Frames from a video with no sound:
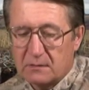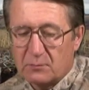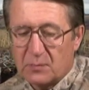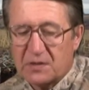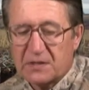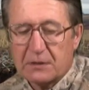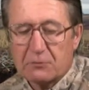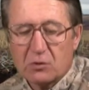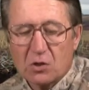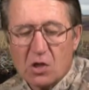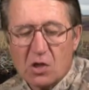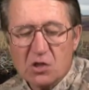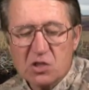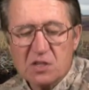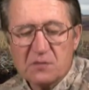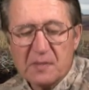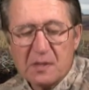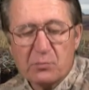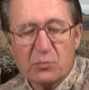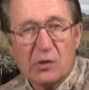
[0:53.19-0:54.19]
But there will
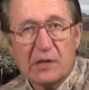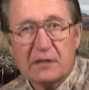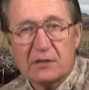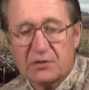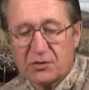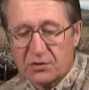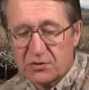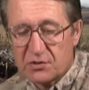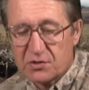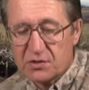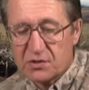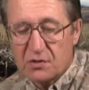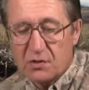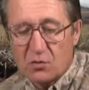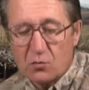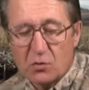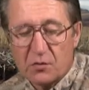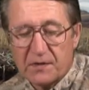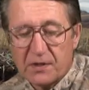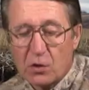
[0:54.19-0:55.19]
also be predators
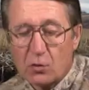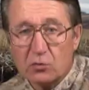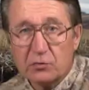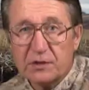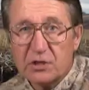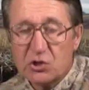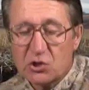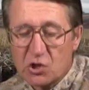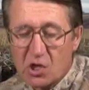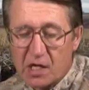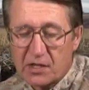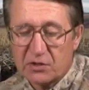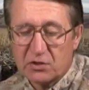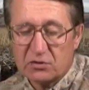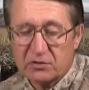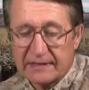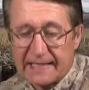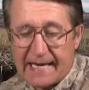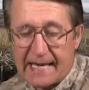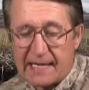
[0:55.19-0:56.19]
where the only shot
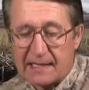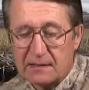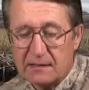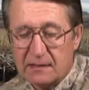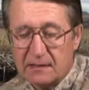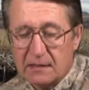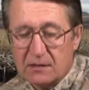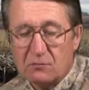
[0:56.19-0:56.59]
you'll get